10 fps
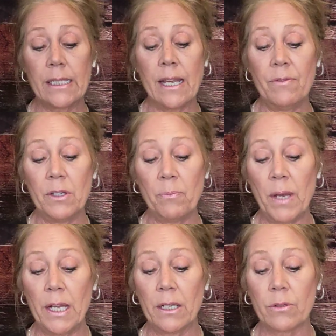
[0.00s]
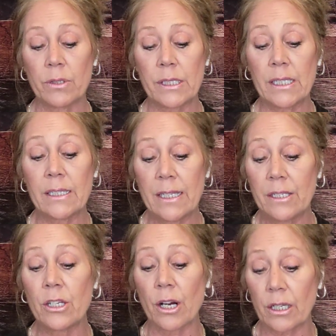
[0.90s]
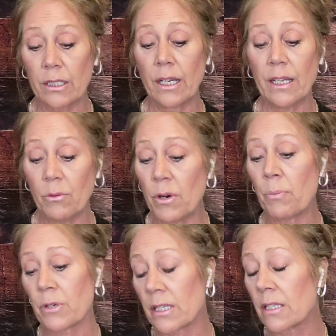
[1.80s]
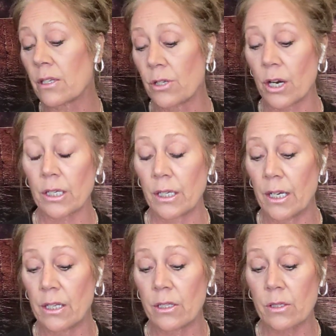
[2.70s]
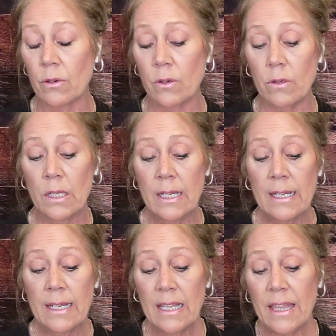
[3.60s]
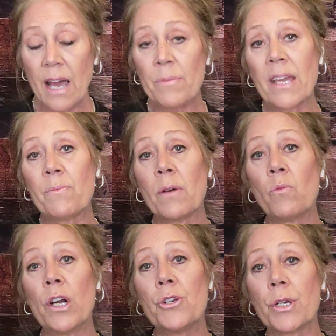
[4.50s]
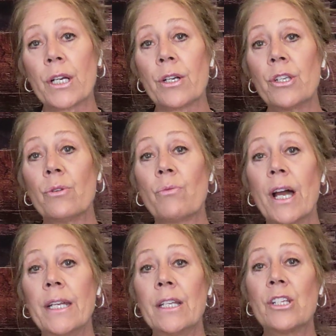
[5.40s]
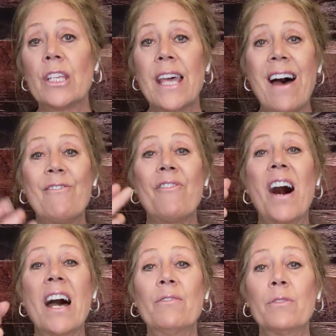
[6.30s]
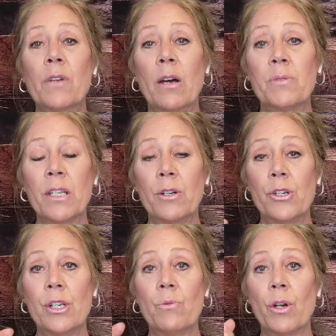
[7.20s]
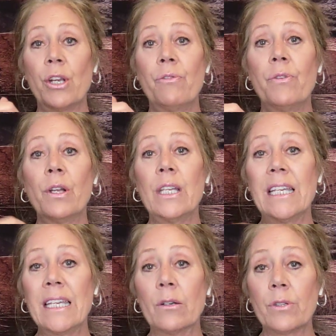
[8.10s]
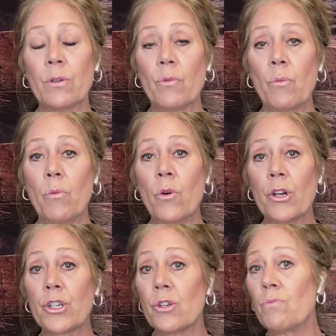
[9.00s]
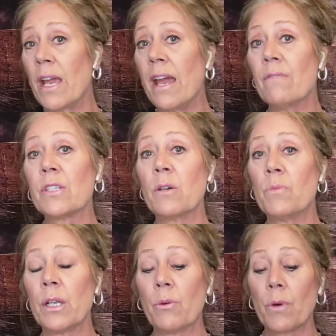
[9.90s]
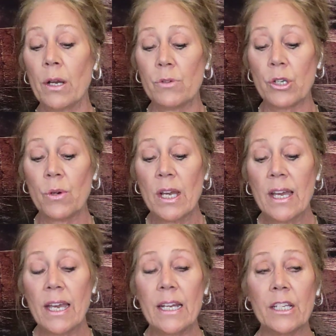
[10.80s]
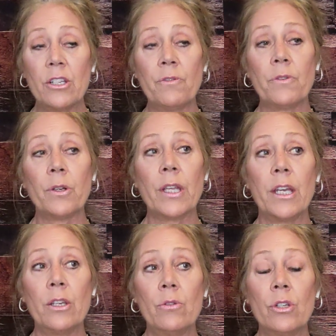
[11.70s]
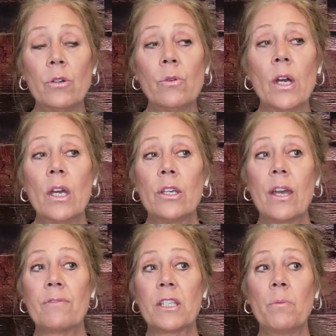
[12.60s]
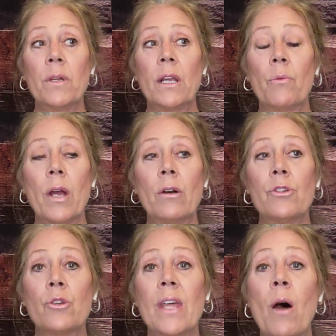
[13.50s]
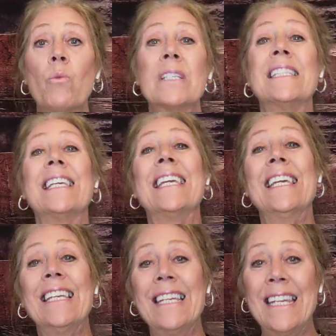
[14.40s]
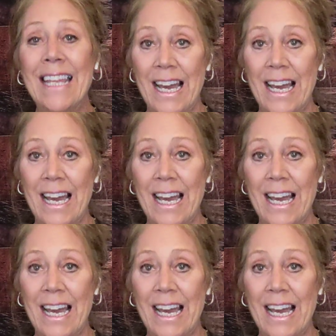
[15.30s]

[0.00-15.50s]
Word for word: Seven of Pentacles is the dark night. It represents the dark night of the soul. That may have been what triggered you right into that Five of Cups energy where you're feeling guilt and remorse. You may have somebody around you, and I do feel that you do. You have somebody around you that was in